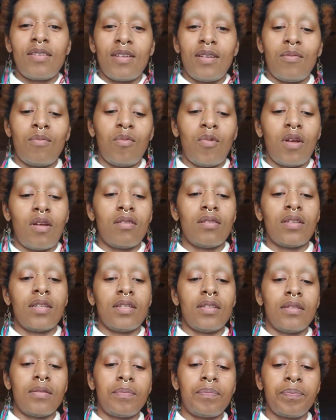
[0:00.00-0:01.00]

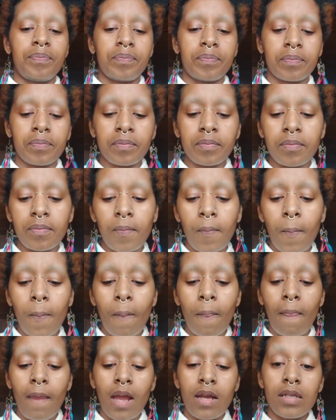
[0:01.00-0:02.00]
Welcome.
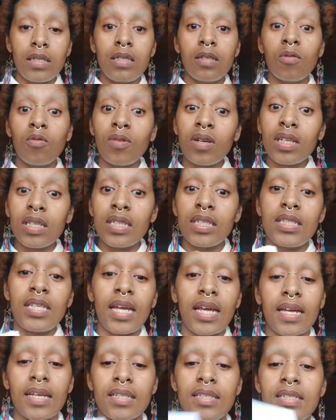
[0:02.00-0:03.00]
So one of the
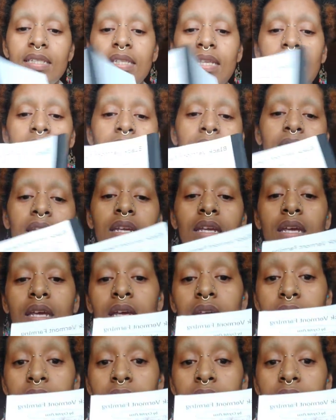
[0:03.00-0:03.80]
texts that